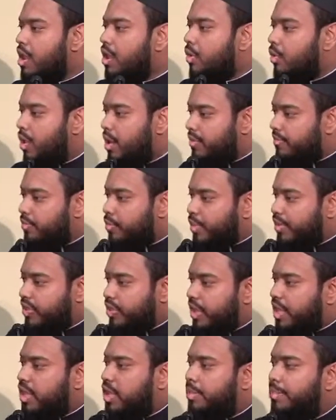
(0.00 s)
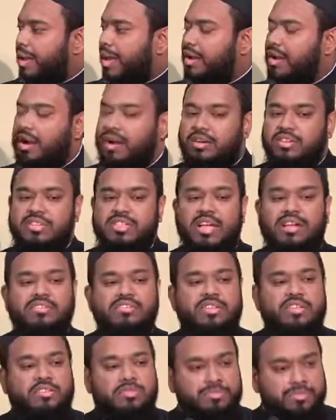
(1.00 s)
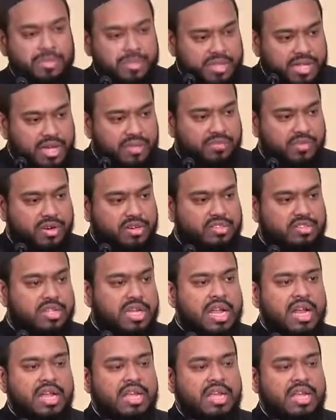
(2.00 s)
Whenever we think about ourselves as believers,